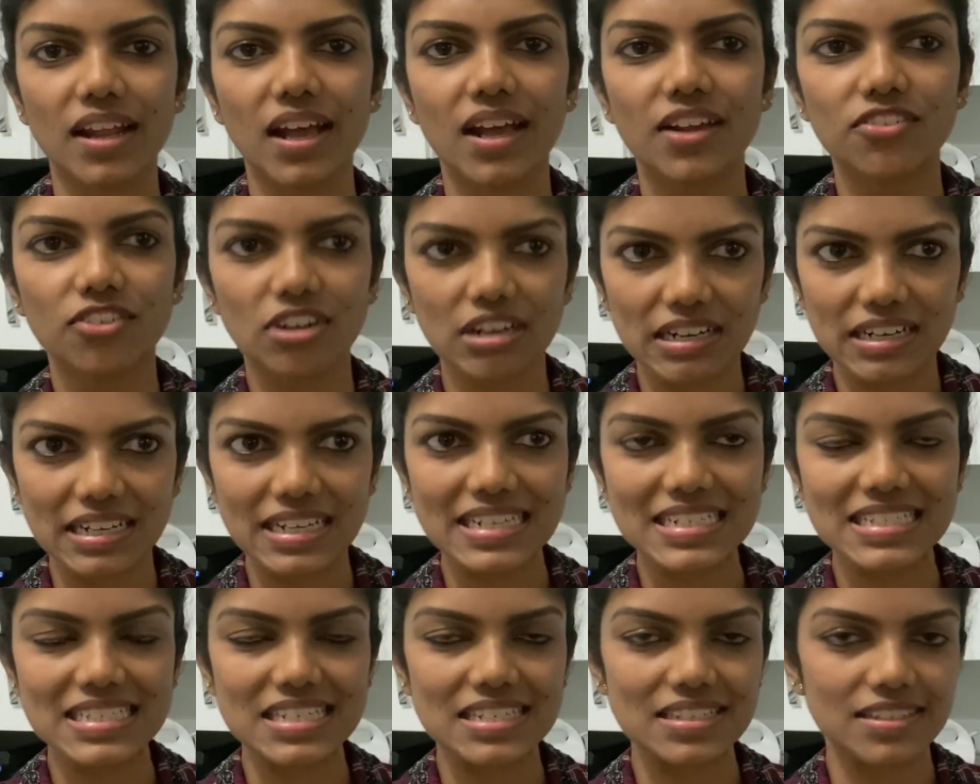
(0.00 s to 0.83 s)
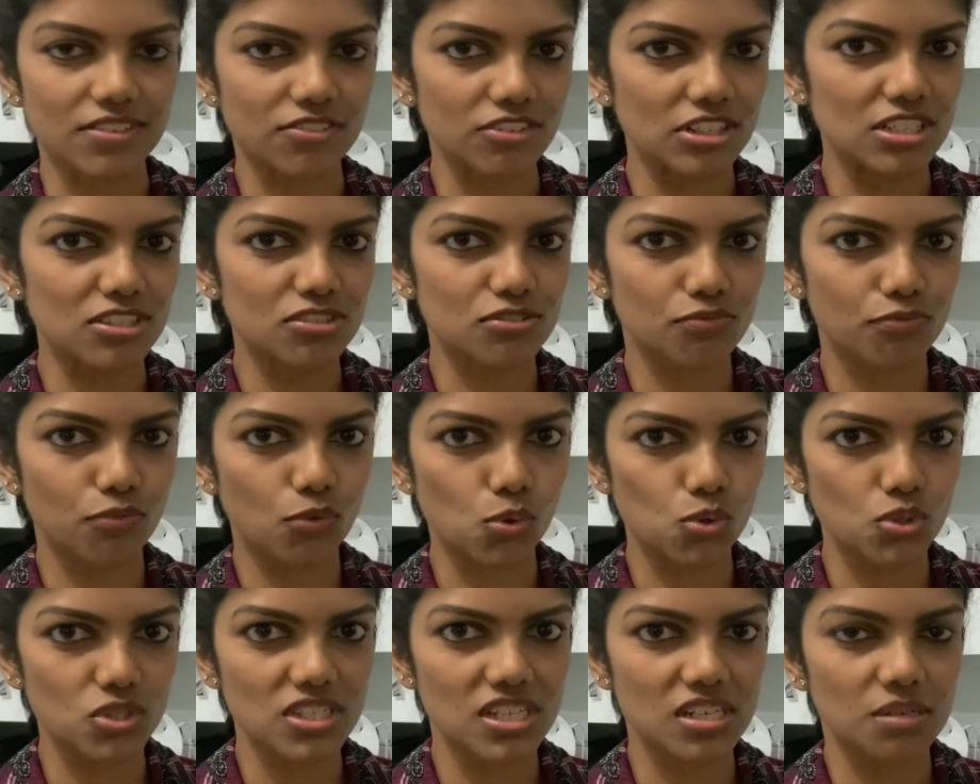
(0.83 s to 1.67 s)
180 degrees,
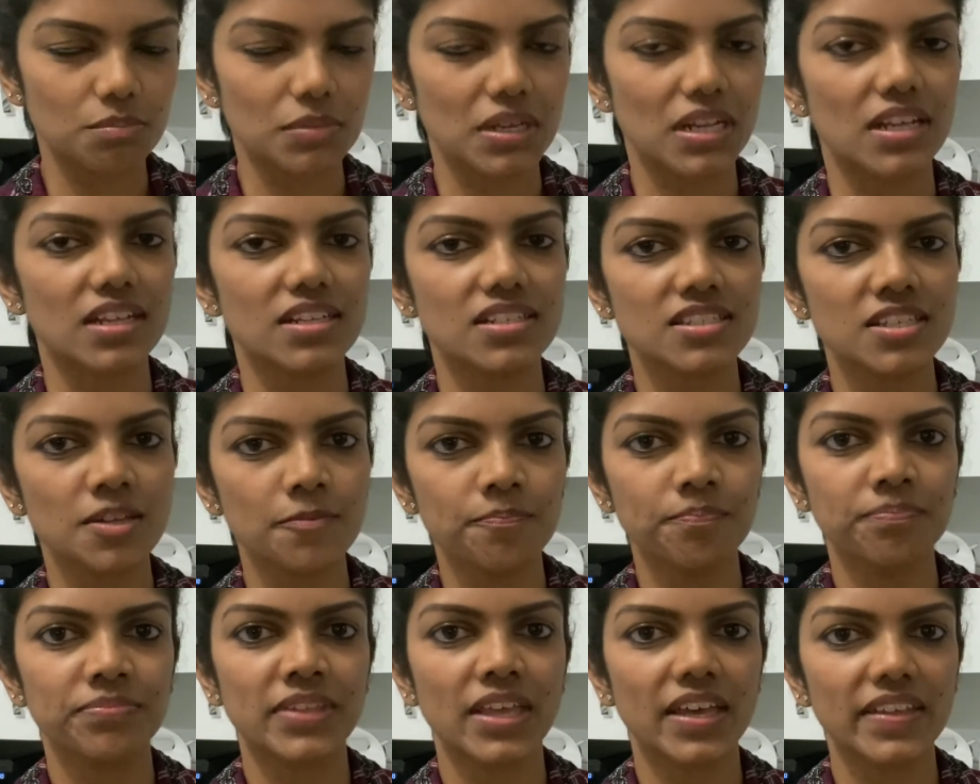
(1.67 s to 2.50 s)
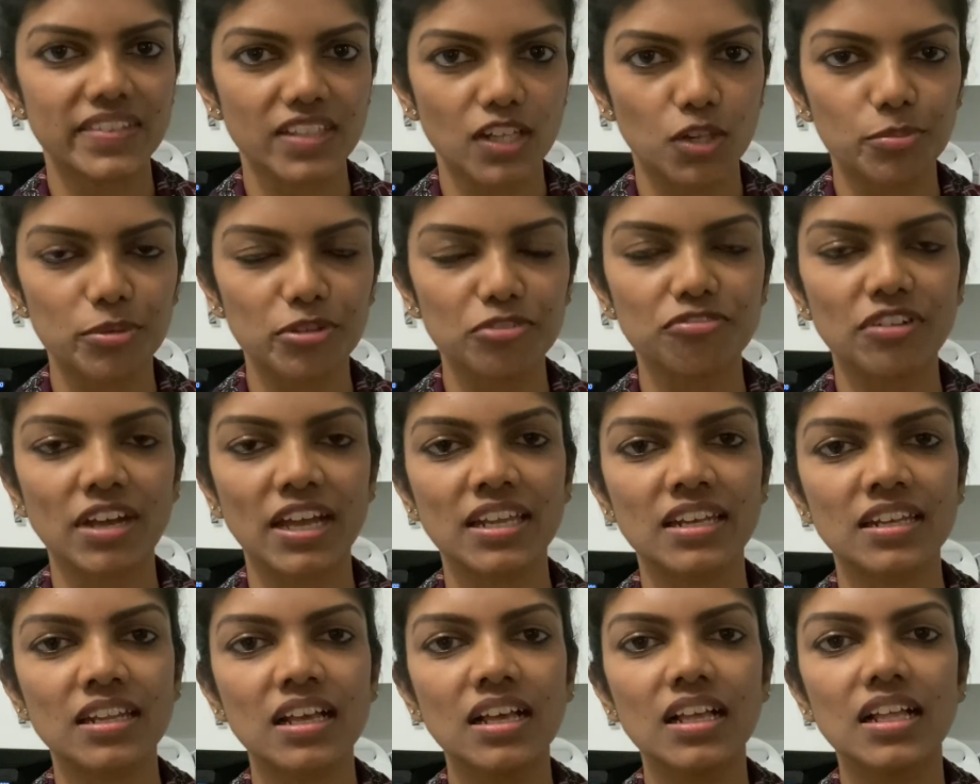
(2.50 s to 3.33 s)
14 minutes, and that'll be
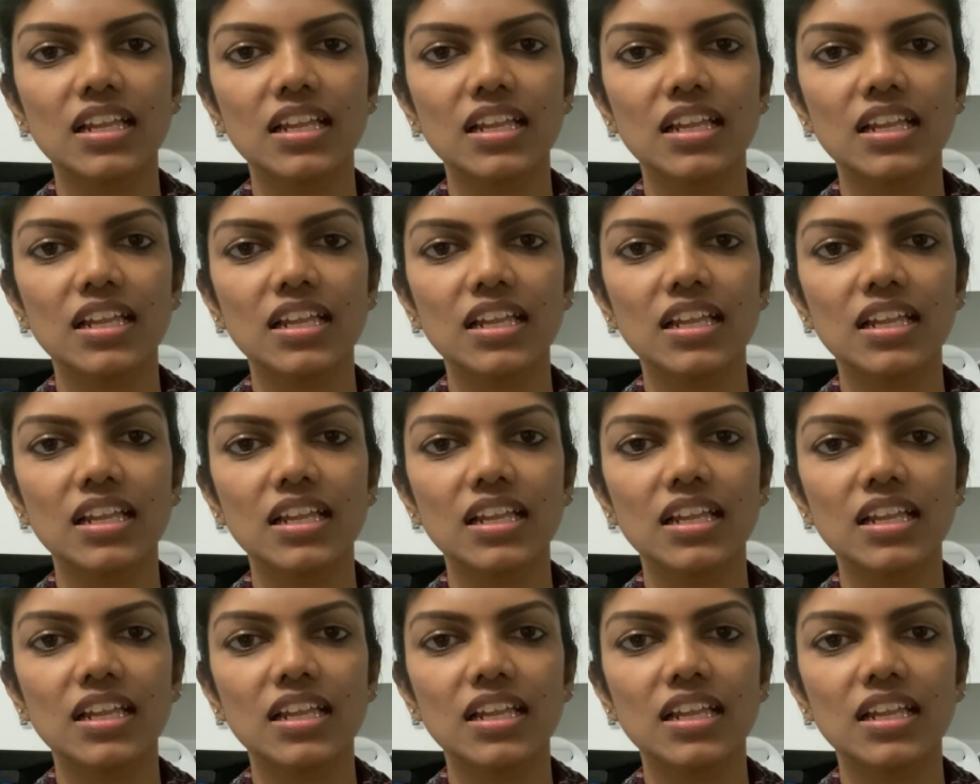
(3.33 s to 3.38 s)
fine.